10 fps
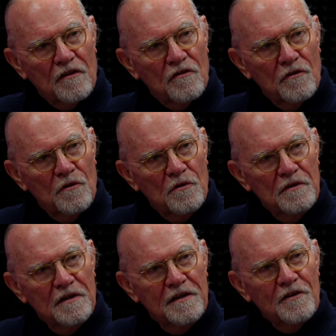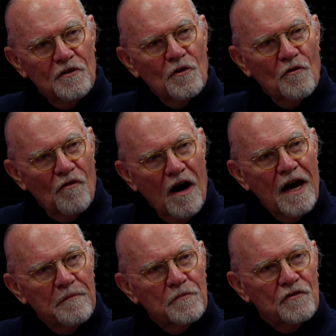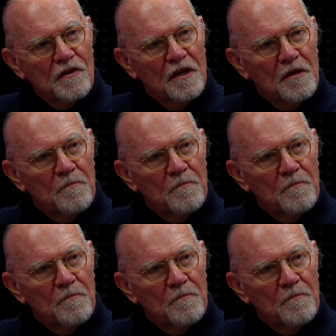to your rhyme scheme,